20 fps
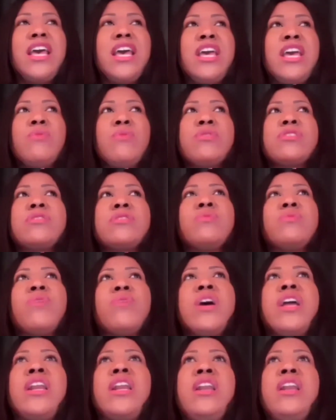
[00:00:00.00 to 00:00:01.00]
He was the
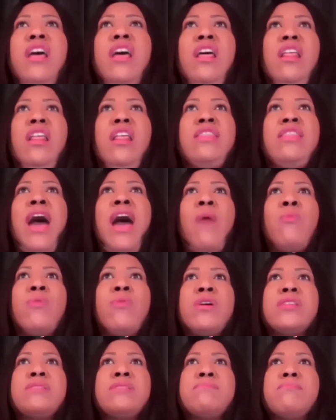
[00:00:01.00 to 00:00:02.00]
one
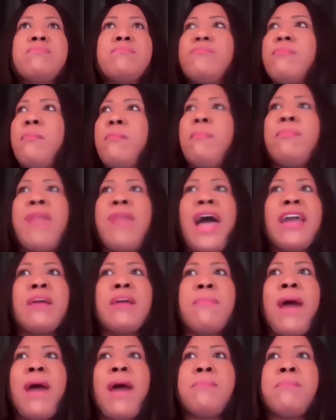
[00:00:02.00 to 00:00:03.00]
that was
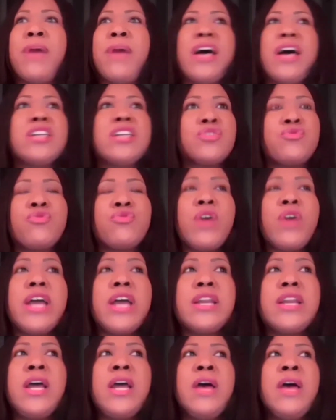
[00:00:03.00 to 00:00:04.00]
like my best
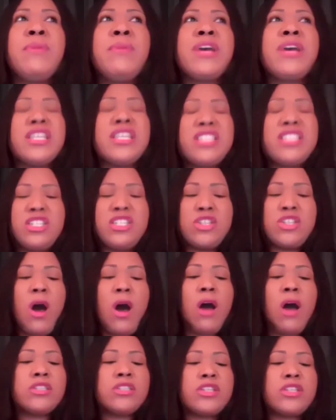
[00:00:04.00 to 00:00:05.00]
friend because he
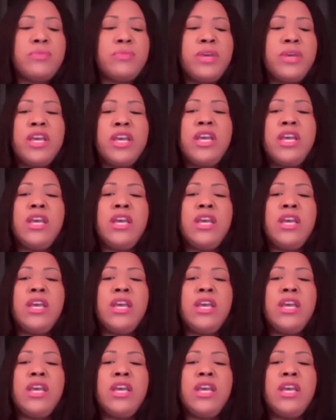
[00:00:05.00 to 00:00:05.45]
talked to me.